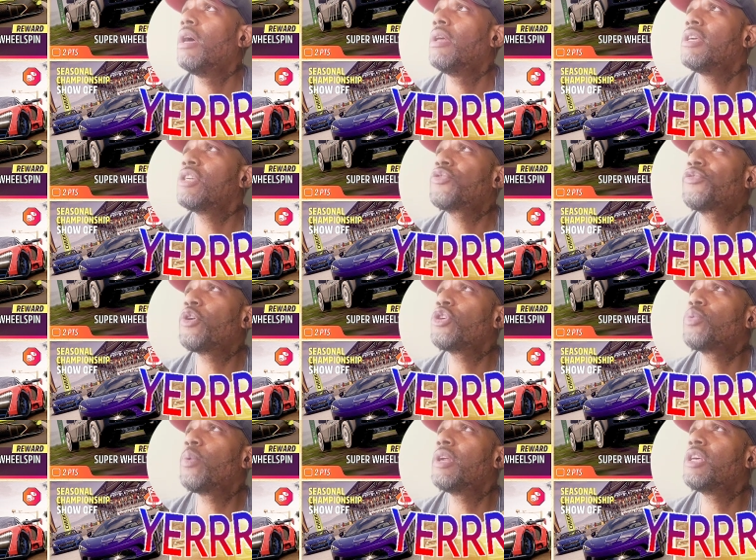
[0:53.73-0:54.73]
This
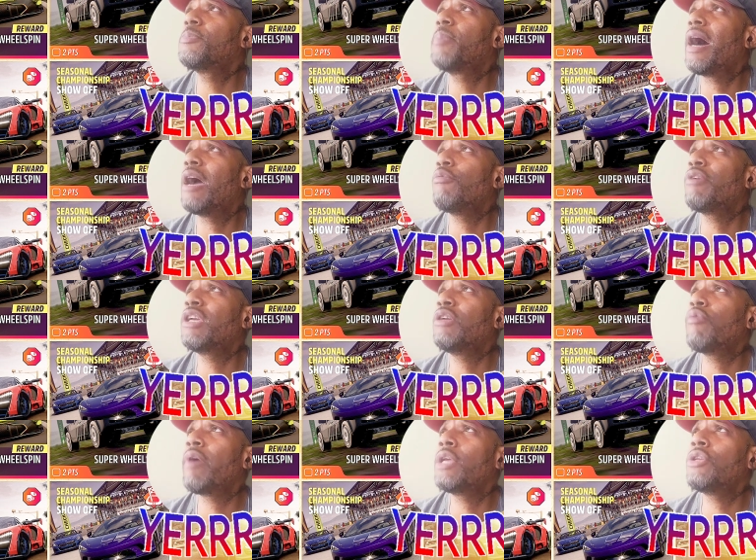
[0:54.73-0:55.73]
first one is by Ricky
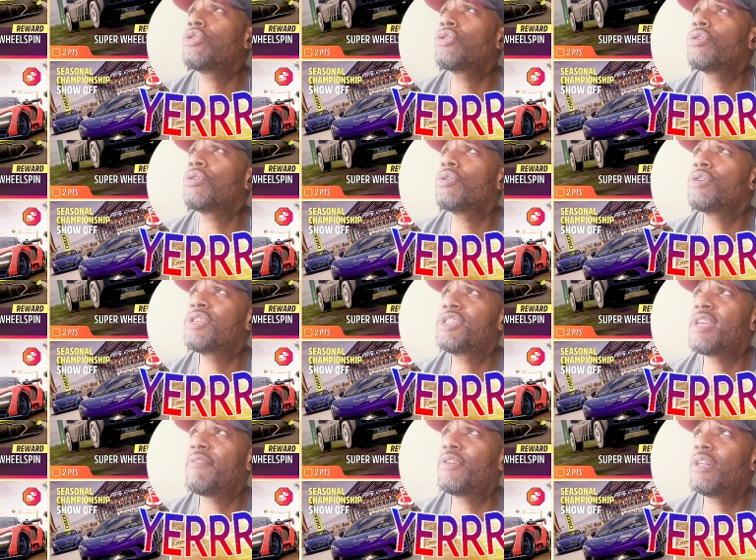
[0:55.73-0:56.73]
Ranger
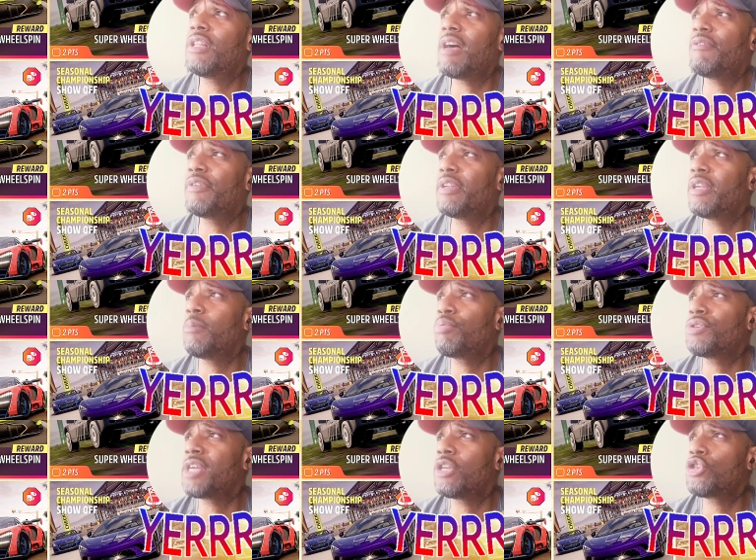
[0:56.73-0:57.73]
711,
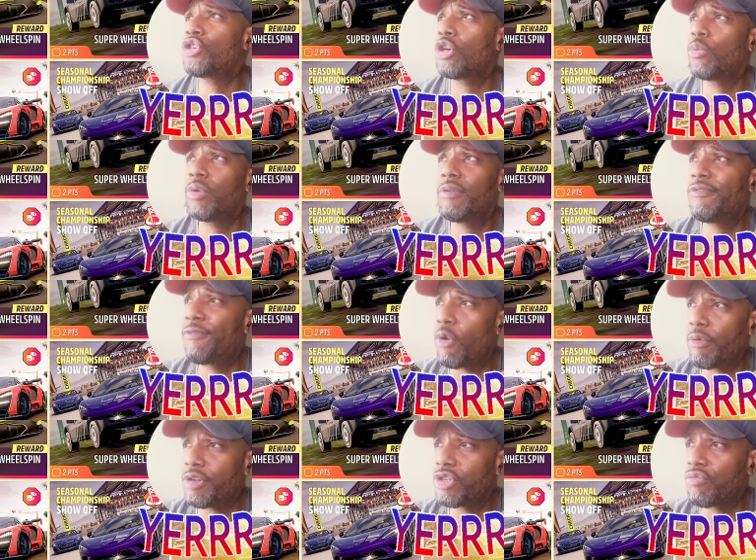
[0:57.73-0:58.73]
presents Sherwood
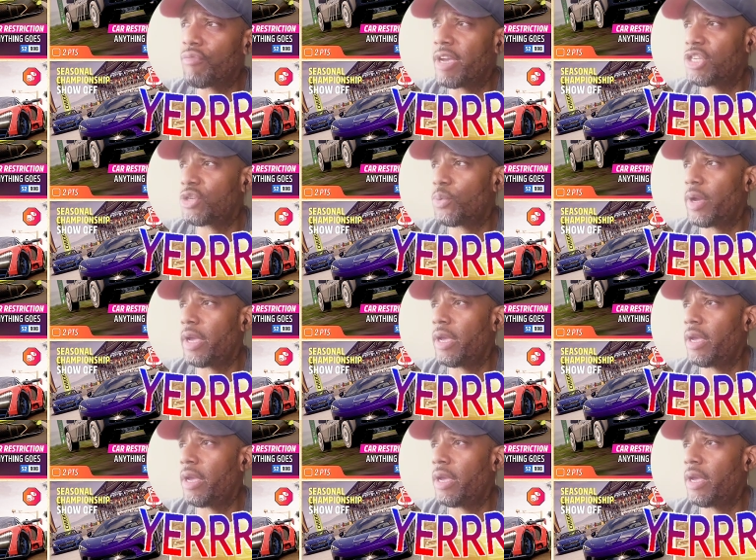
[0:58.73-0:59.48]
Forest Raceway.